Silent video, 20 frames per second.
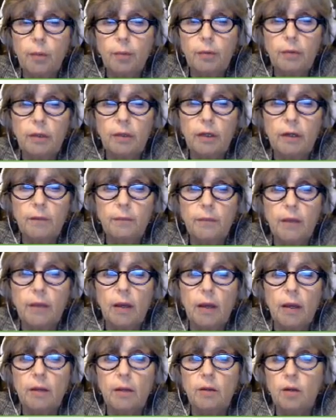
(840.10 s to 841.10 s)
properly,
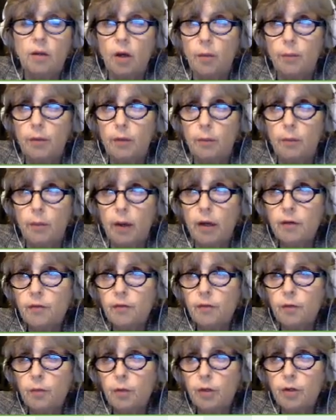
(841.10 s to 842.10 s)
not being
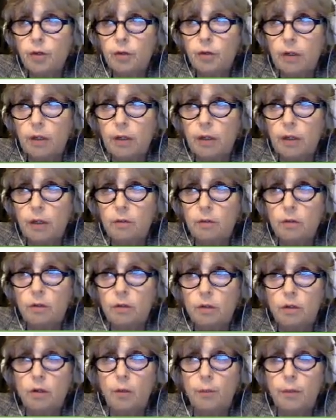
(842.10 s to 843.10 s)
mindful when you're eating,
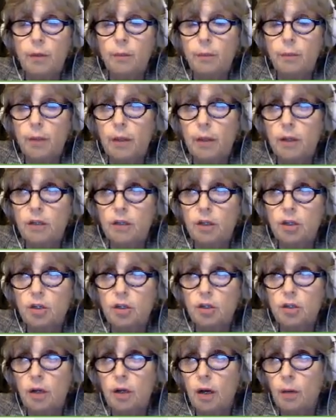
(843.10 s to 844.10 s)
not paying
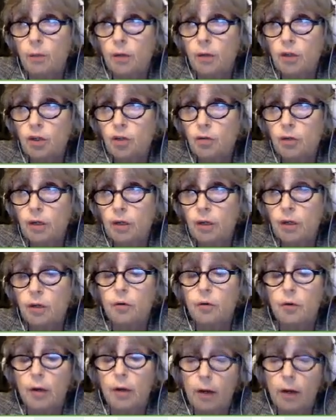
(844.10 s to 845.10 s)
attention to how much you're
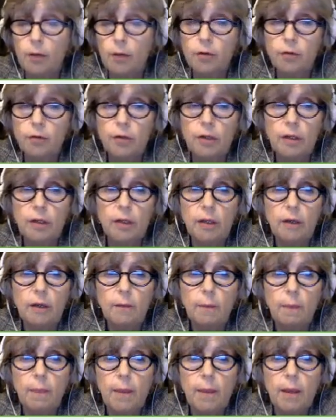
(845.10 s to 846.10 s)
eating or how you're eating
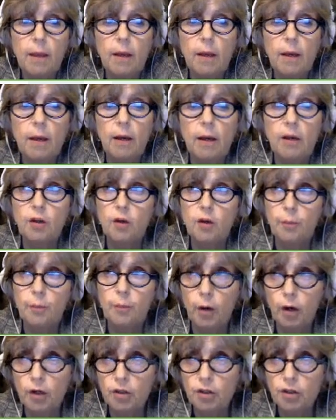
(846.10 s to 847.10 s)
it, your
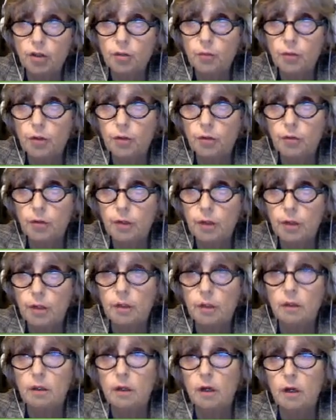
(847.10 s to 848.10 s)
posture when you're
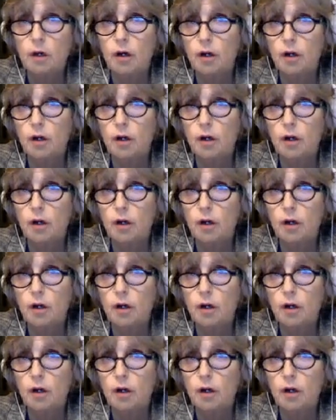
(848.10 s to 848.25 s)
eating.